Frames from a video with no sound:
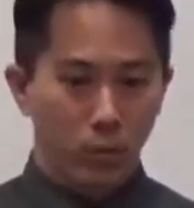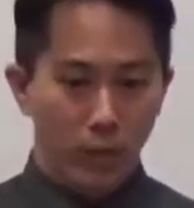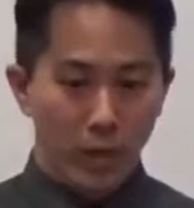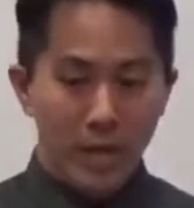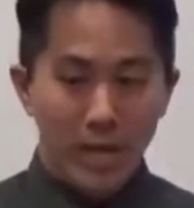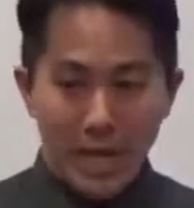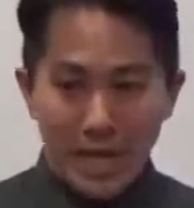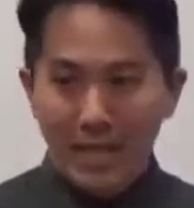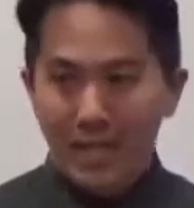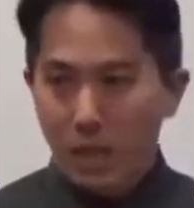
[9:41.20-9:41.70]
we
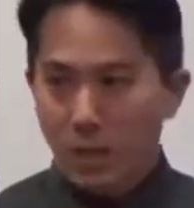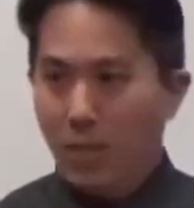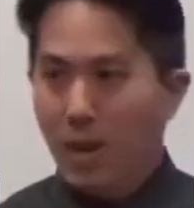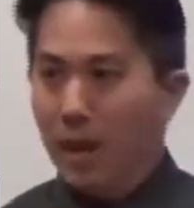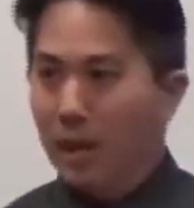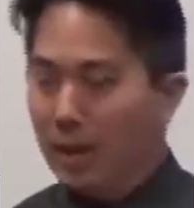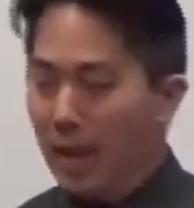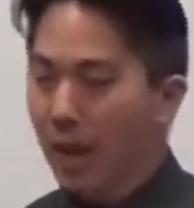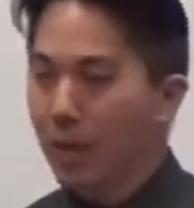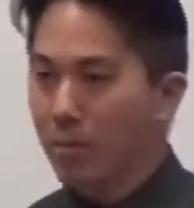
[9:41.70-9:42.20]
need to
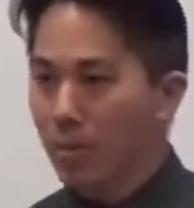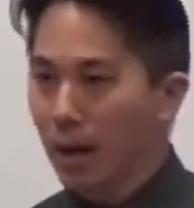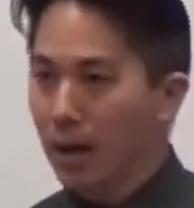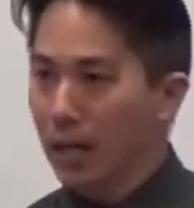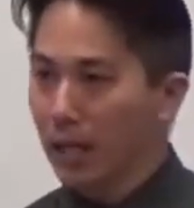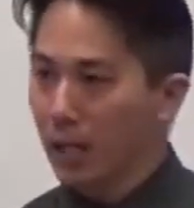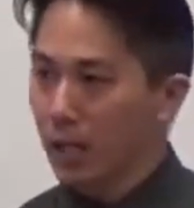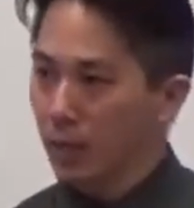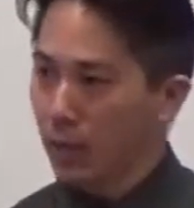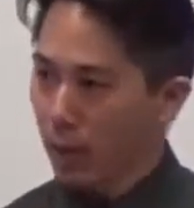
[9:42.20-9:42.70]
make that
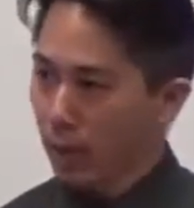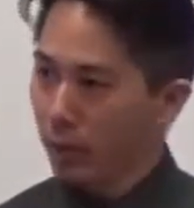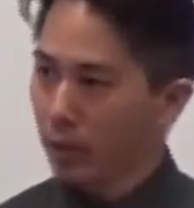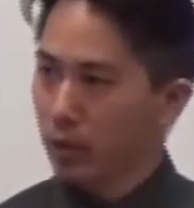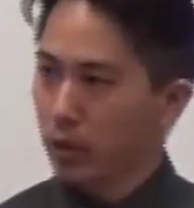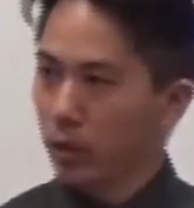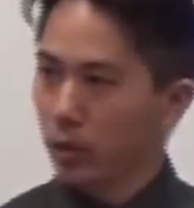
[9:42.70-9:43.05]
money to be able